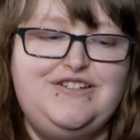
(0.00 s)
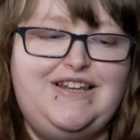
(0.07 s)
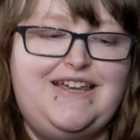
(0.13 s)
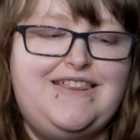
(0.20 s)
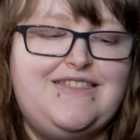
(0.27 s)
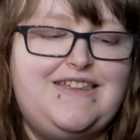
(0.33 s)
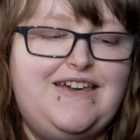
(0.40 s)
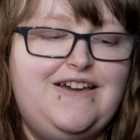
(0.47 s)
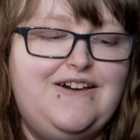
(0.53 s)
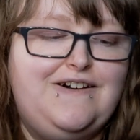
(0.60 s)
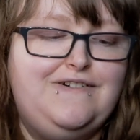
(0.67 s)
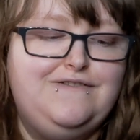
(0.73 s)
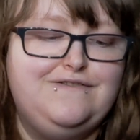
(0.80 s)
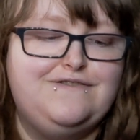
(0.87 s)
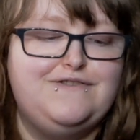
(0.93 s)
Like, think
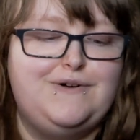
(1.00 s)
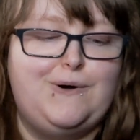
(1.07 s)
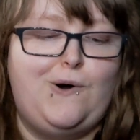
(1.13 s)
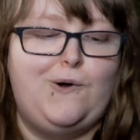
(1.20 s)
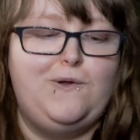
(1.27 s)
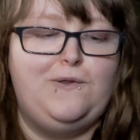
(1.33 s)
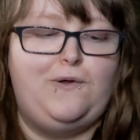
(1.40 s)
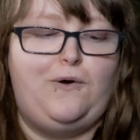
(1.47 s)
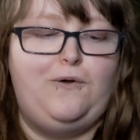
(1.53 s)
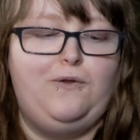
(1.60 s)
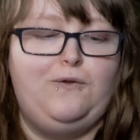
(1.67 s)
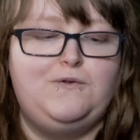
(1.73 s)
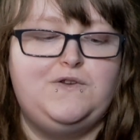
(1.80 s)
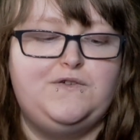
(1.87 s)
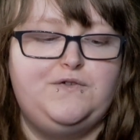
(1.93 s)
of all
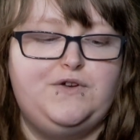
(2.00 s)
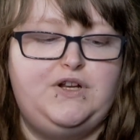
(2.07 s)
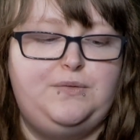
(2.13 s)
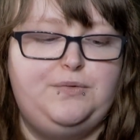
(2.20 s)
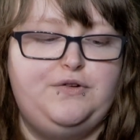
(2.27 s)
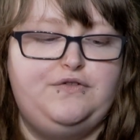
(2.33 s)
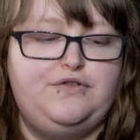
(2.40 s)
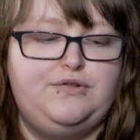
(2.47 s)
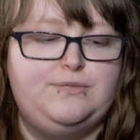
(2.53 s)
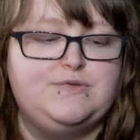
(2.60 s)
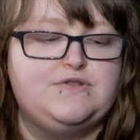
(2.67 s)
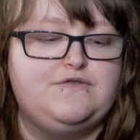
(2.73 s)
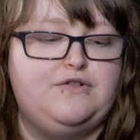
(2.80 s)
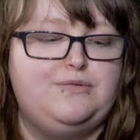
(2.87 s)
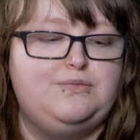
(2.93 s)
those fruity
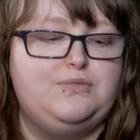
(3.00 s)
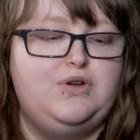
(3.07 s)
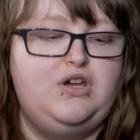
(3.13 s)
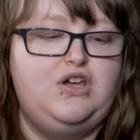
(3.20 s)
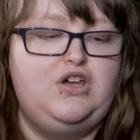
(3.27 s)
perfumes from